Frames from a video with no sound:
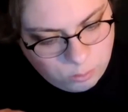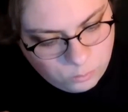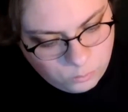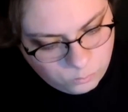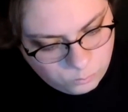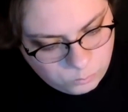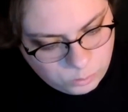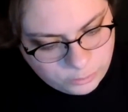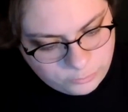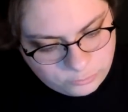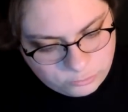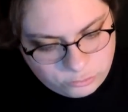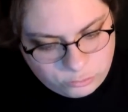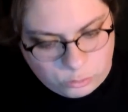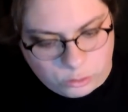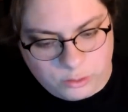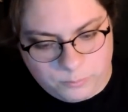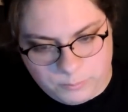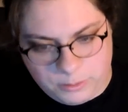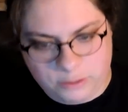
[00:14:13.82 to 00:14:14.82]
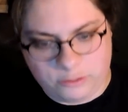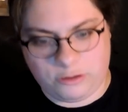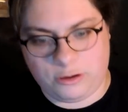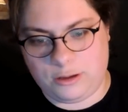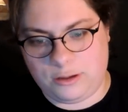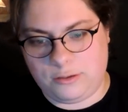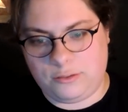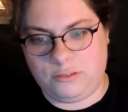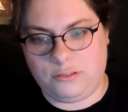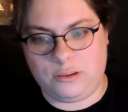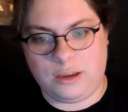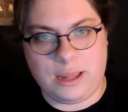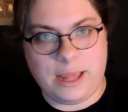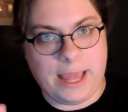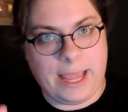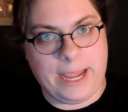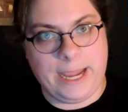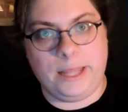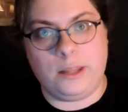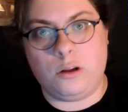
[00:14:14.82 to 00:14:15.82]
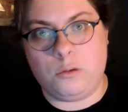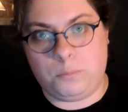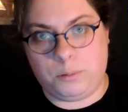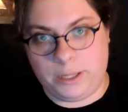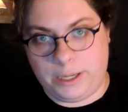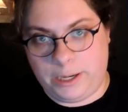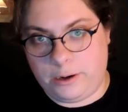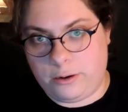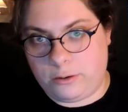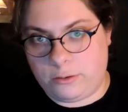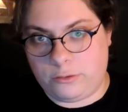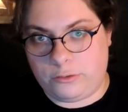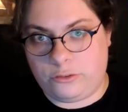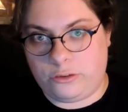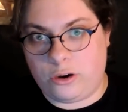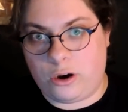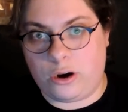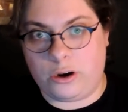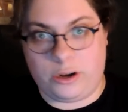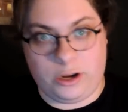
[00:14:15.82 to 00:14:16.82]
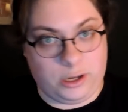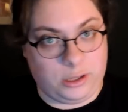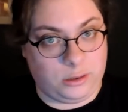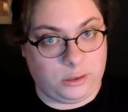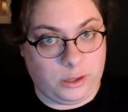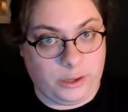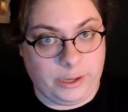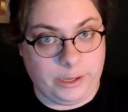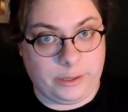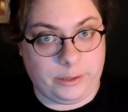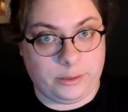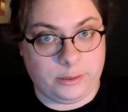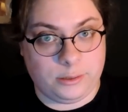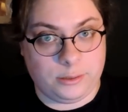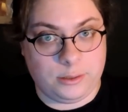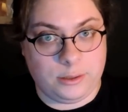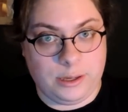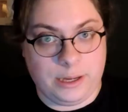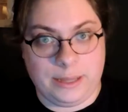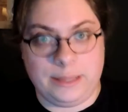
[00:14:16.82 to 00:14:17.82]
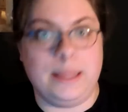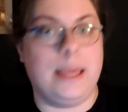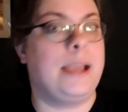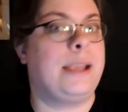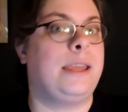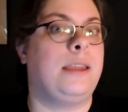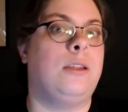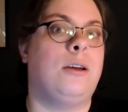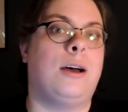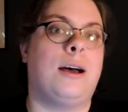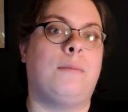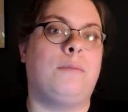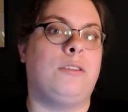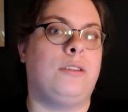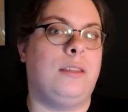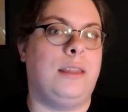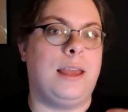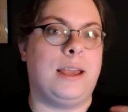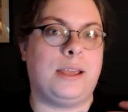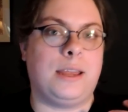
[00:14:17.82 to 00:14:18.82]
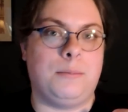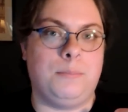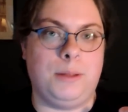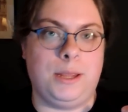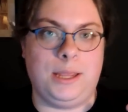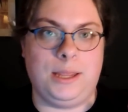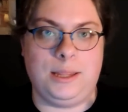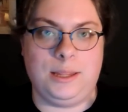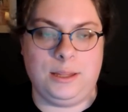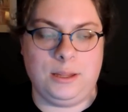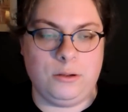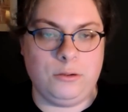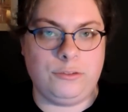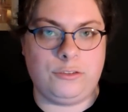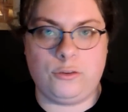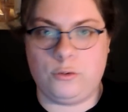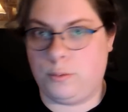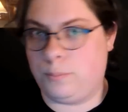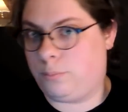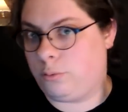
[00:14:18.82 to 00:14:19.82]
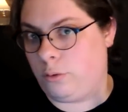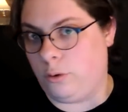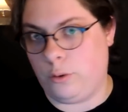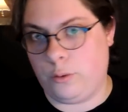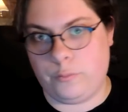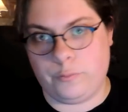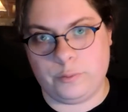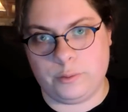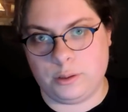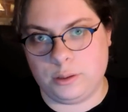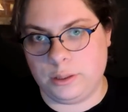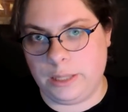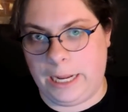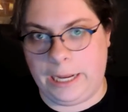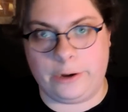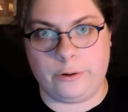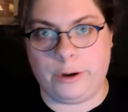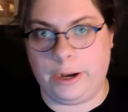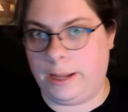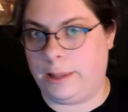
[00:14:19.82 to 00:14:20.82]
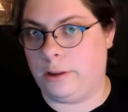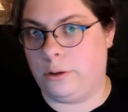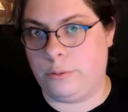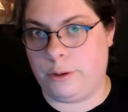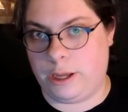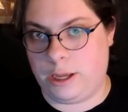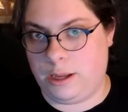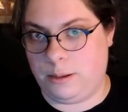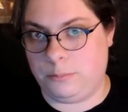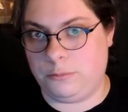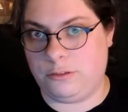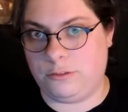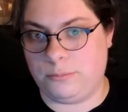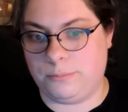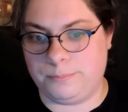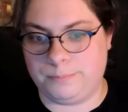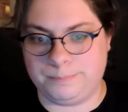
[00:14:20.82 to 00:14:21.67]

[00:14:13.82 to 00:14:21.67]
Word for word: what sort of missions Halo players are going to like, and that can that can be used to improve later Halo games.